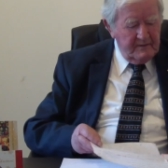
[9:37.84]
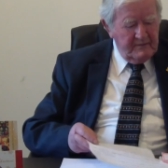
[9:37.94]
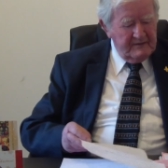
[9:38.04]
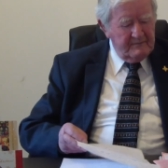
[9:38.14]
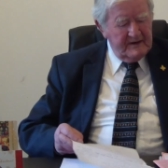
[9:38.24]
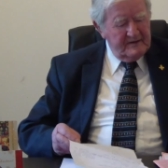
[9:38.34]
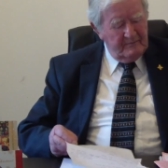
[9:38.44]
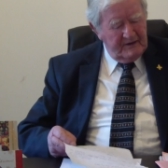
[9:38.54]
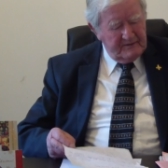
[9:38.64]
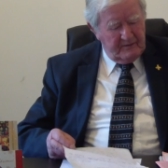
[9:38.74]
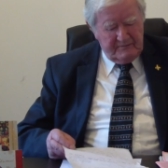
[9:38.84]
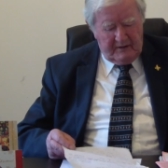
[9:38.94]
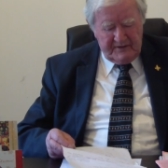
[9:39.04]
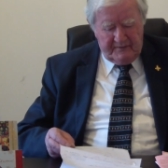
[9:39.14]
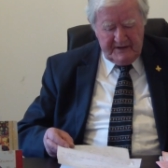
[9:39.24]

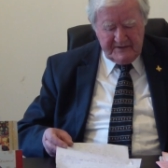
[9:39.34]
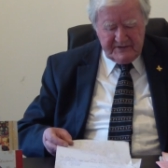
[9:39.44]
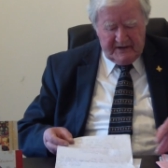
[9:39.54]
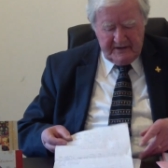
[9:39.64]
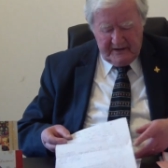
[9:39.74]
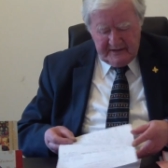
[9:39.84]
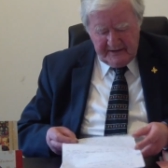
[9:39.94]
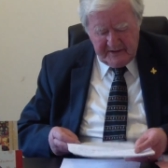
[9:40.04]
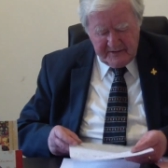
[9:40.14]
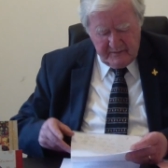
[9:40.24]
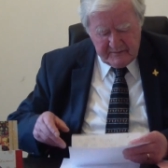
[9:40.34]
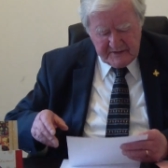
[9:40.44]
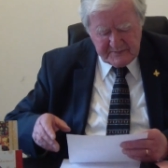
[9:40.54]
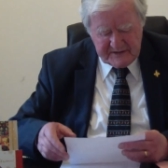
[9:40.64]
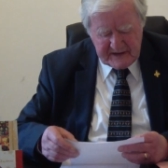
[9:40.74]
Well, there is. I'd like to do a
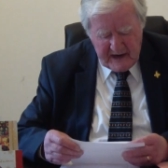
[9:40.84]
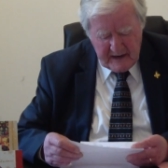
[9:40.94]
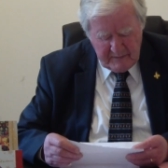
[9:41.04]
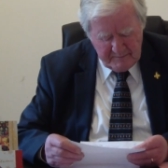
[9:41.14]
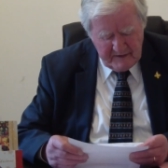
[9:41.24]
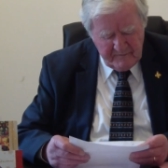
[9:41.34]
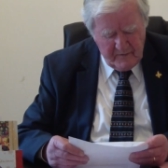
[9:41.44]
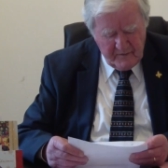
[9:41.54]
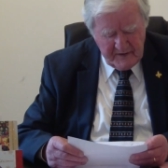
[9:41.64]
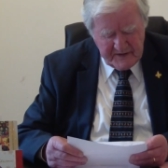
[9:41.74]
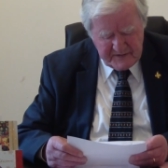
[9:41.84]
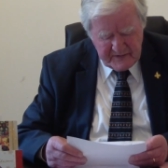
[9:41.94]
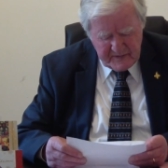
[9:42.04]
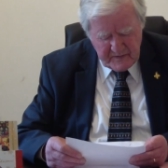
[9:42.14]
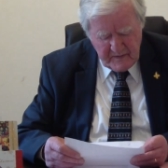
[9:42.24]
Christmas card, but before I
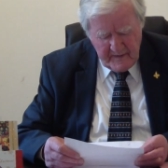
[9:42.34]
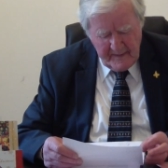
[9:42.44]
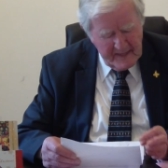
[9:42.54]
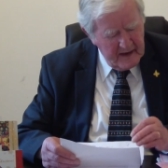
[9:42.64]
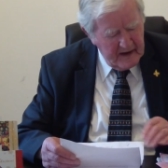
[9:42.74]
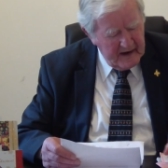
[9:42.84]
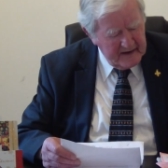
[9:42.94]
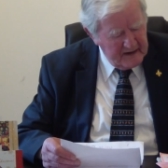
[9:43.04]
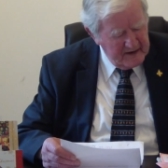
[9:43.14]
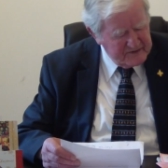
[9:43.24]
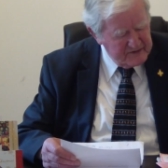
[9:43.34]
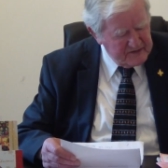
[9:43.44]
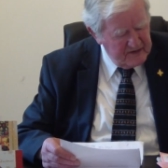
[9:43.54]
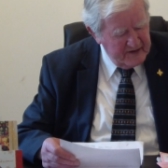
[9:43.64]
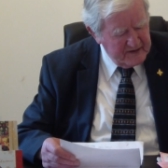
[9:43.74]
do, I'd
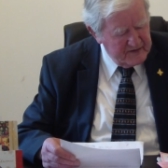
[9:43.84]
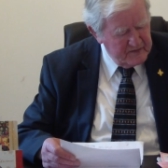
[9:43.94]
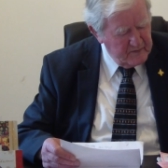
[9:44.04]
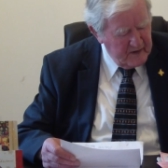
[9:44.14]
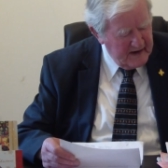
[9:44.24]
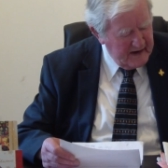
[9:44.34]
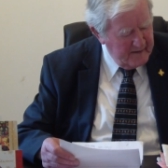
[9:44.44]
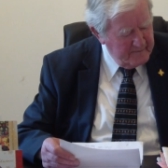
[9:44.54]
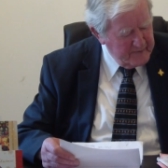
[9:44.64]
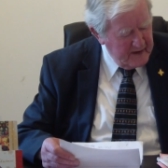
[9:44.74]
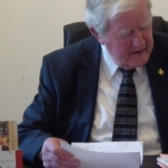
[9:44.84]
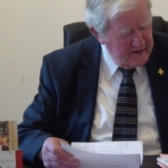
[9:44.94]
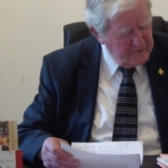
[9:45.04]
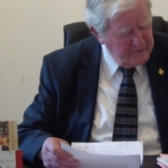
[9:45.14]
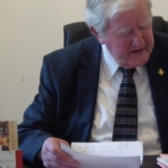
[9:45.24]
just like to
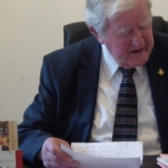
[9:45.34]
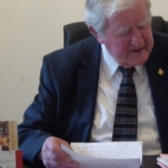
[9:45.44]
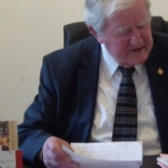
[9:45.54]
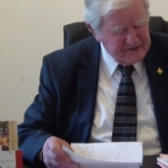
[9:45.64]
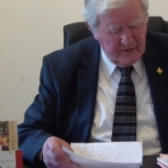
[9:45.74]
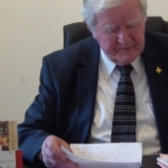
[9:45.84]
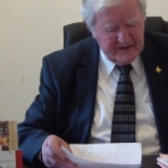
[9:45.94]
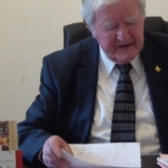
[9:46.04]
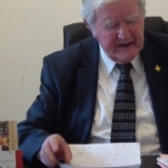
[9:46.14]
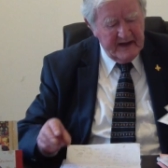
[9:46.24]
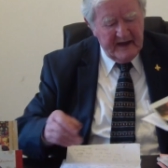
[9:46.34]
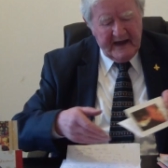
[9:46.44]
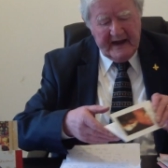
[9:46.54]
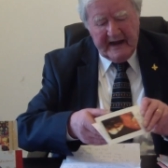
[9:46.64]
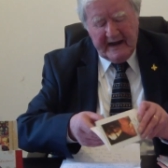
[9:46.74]
read something
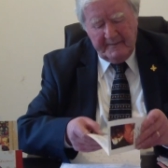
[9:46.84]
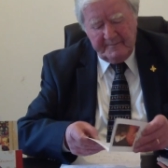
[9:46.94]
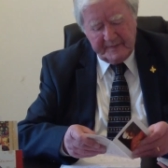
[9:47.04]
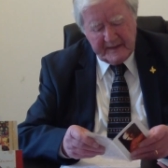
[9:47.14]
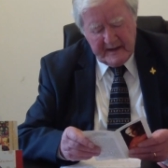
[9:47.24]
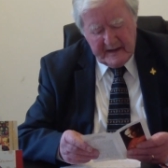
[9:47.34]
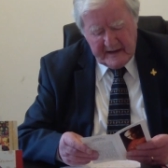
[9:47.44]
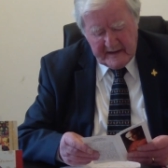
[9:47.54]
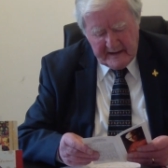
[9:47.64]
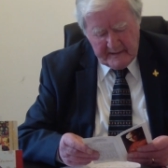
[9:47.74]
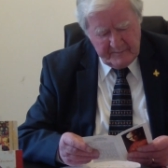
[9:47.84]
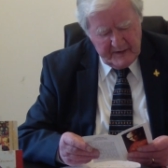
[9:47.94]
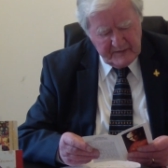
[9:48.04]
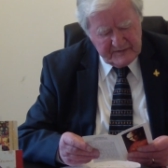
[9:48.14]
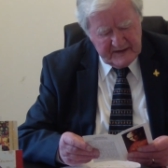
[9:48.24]

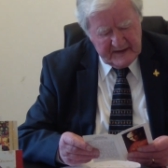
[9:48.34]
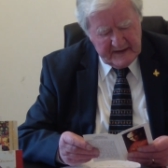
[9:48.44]
about